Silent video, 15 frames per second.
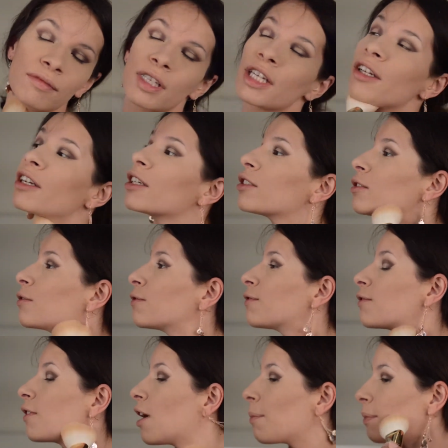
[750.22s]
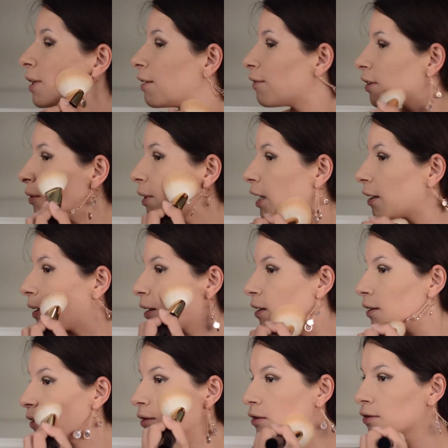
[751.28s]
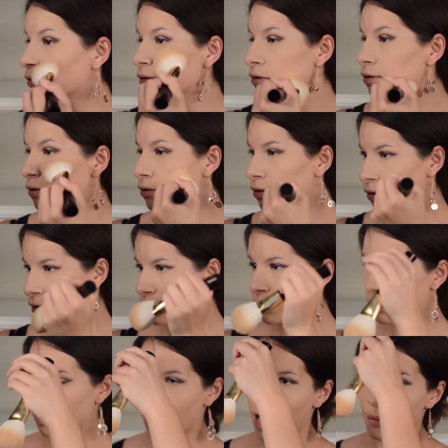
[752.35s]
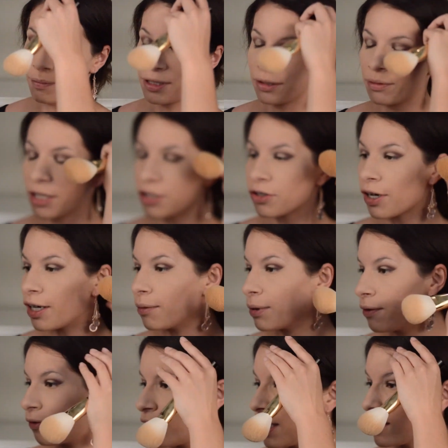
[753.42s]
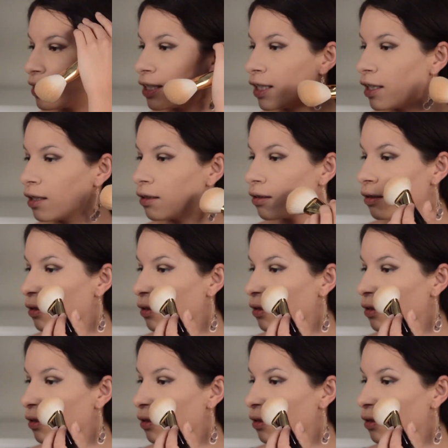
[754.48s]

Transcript: Earrings are flopping everywhere. That's what happens when I try and be fancy.